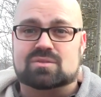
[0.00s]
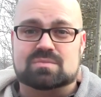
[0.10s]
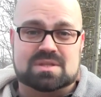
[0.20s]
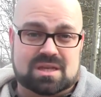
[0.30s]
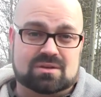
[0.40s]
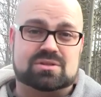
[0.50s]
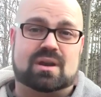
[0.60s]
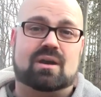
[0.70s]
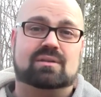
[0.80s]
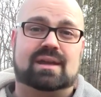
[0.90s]
those mosquitoes
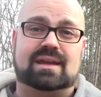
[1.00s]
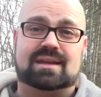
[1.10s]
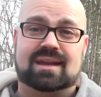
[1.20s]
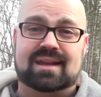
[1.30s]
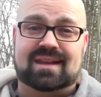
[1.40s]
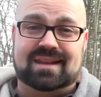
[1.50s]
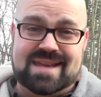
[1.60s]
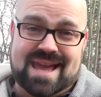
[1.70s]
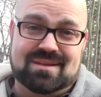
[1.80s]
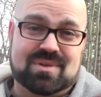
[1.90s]
are out like
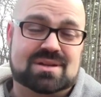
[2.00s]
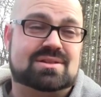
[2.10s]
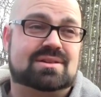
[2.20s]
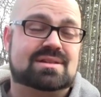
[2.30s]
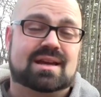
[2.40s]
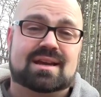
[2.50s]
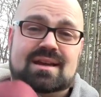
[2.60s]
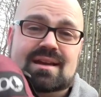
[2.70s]
gangbusters